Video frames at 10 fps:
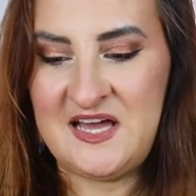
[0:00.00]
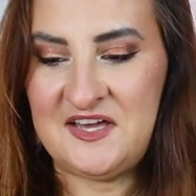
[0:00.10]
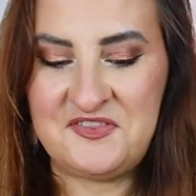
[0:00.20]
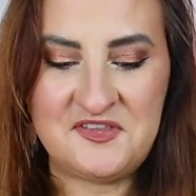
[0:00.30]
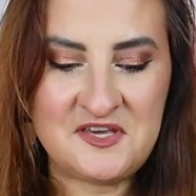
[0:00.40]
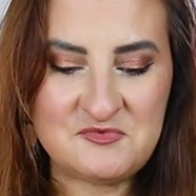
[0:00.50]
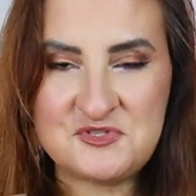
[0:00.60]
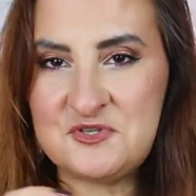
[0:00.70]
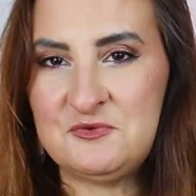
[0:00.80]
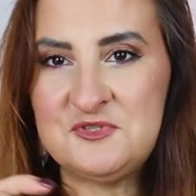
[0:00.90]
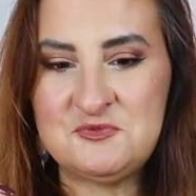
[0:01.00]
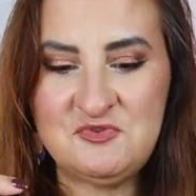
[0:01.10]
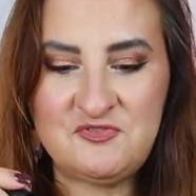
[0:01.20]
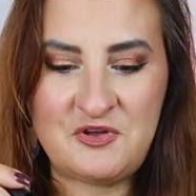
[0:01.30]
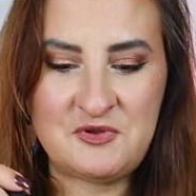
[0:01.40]
I think I'm just going to
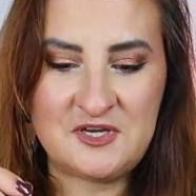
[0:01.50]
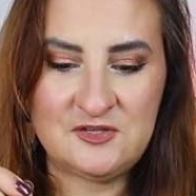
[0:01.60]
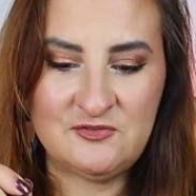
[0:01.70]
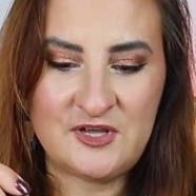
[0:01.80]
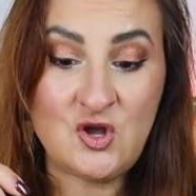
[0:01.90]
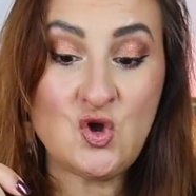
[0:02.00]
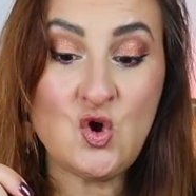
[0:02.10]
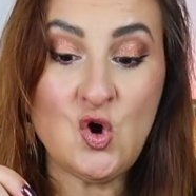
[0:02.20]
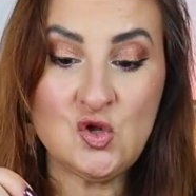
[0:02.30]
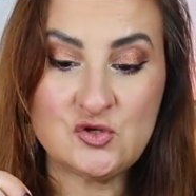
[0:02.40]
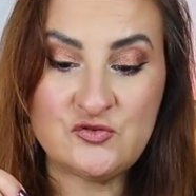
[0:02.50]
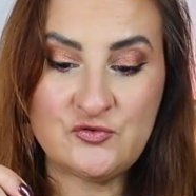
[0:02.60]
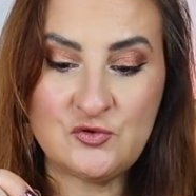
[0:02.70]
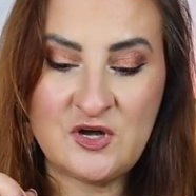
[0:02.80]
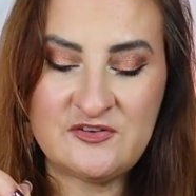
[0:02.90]
be very kind of like
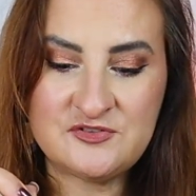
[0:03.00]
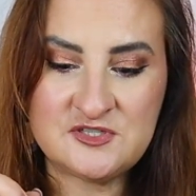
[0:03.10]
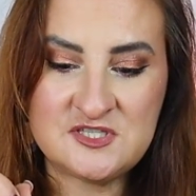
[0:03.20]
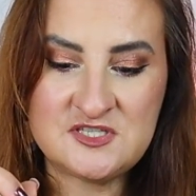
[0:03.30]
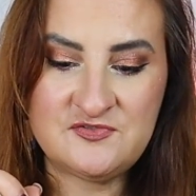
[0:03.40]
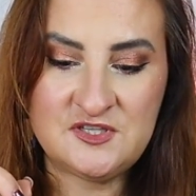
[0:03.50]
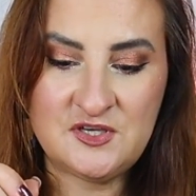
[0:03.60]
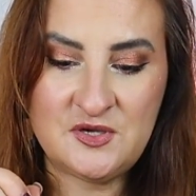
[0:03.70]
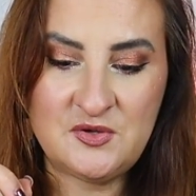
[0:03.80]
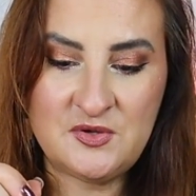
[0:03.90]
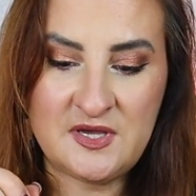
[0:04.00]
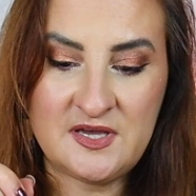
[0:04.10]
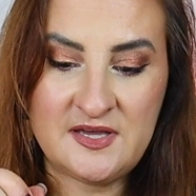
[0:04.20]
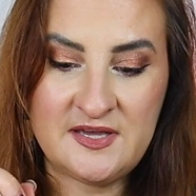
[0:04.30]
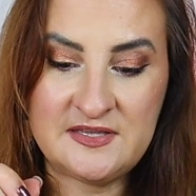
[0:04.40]
colorful after this video.
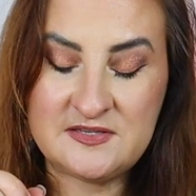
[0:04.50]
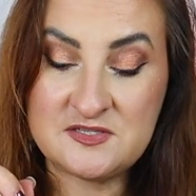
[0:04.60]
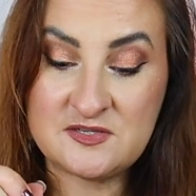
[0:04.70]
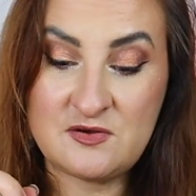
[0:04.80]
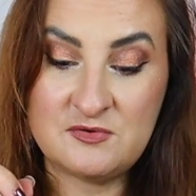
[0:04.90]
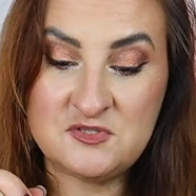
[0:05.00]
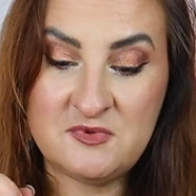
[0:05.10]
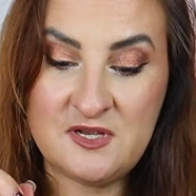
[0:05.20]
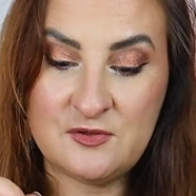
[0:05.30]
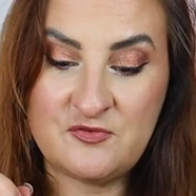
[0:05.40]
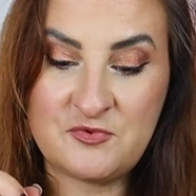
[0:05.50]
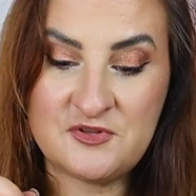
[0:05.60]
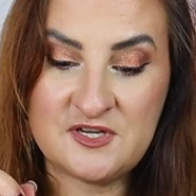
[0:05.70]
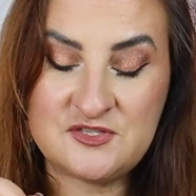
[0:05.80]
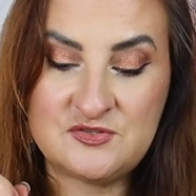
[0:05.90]
There's going to be a lot of
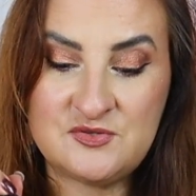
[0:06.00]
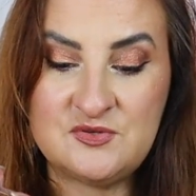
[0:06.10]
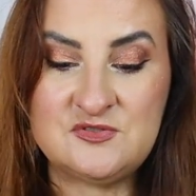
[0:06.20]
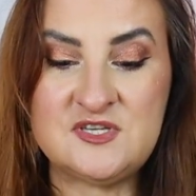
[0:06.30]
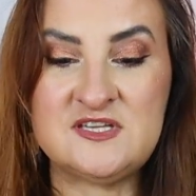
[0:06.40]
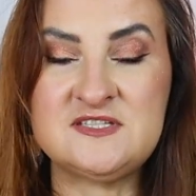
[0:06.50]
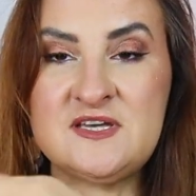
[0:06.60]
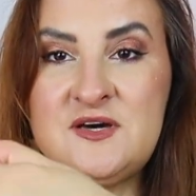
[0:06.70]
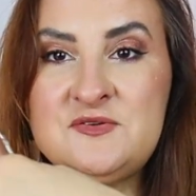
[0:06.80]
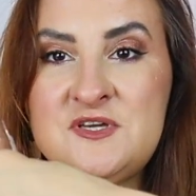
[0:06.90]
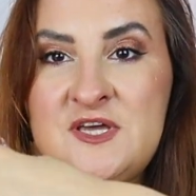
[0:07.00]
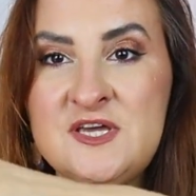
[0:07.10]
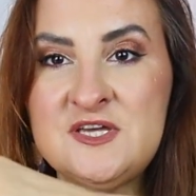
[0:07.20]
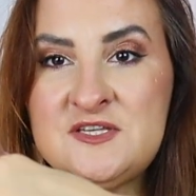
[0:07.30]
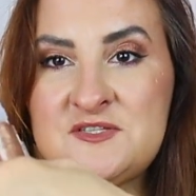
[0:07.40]
product to test out.
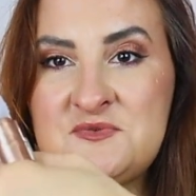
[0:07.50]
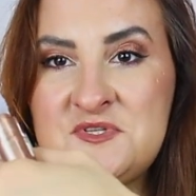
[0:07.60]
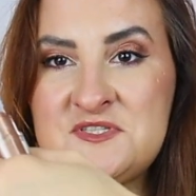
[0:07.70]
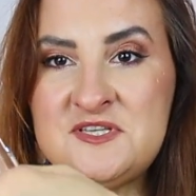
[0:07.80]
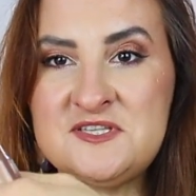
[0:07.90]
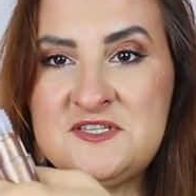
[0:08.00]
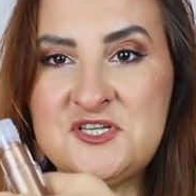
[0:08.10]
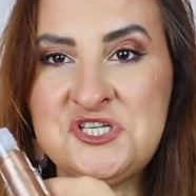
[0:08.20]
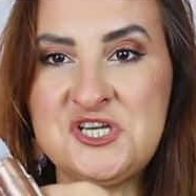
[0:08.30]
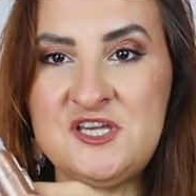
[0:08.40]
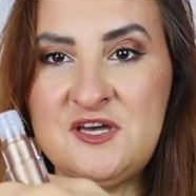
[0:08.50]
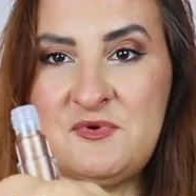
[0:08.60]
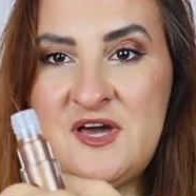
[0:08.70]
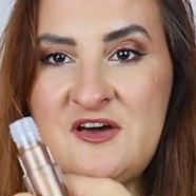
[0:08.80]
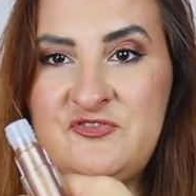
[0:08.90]
So this is the shade that we
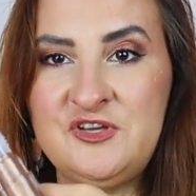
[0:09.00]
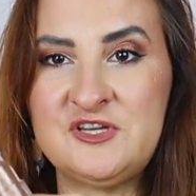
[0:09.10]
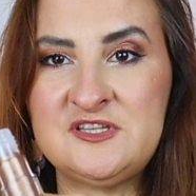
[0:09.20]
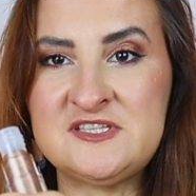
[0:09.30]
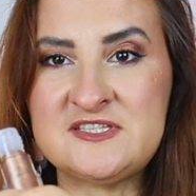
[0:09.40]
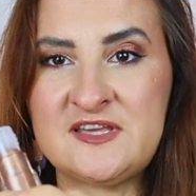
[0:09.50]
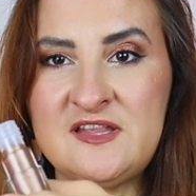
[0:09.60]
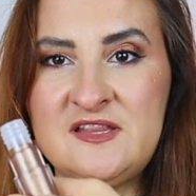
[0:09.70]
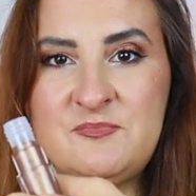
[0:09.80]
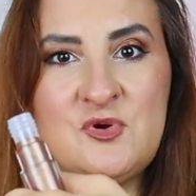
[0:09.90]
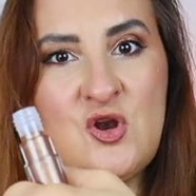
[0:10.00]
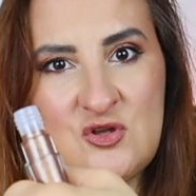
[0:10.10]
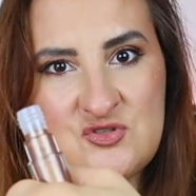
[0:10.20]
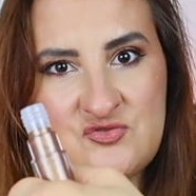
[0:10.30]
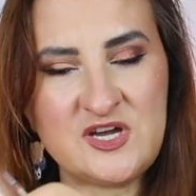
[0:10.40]
have here. This is like a lip
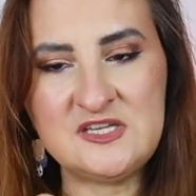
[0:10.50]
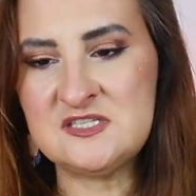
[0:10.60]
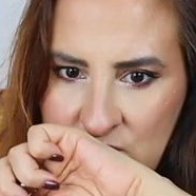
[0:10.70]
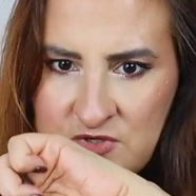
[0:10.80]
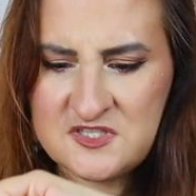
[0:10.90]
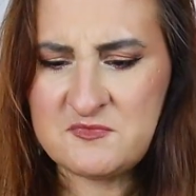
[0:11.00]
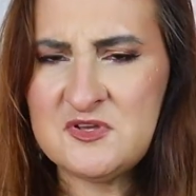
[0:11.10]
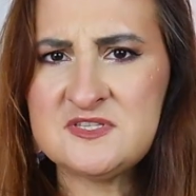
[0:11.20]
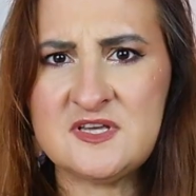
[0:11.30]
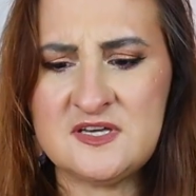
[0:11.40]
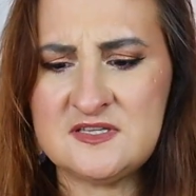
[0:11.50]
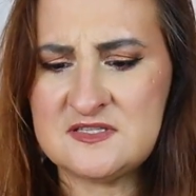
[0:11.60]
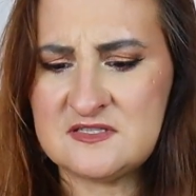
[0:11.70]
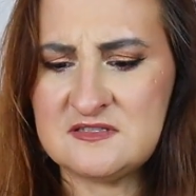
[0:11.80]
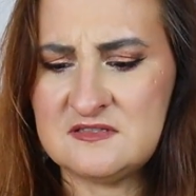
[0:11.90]
gloss, right? Oh, it smells
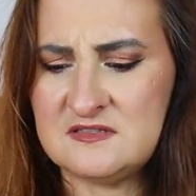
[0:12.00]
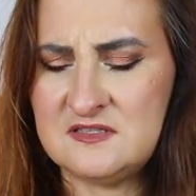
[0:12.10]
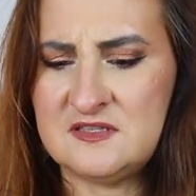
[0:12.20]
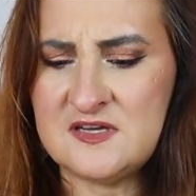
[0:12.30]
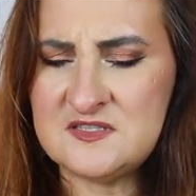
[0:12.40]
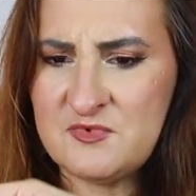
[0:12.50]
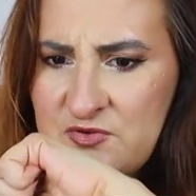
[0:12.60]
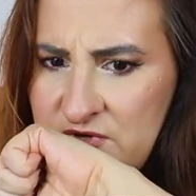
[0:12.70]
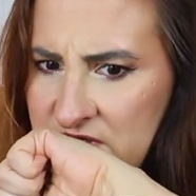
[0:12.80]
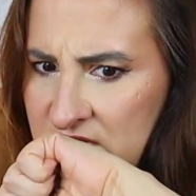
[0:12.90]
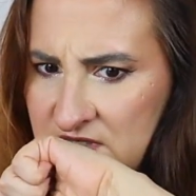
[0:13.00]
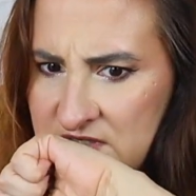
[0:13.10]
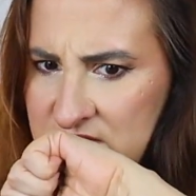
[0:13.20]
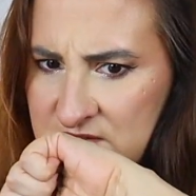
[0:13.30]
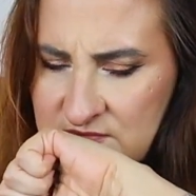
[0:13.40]
nice. It does smell really
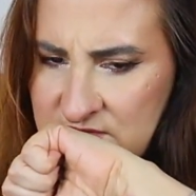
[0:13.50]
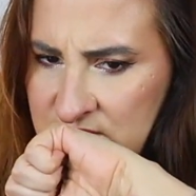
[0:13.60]
nice.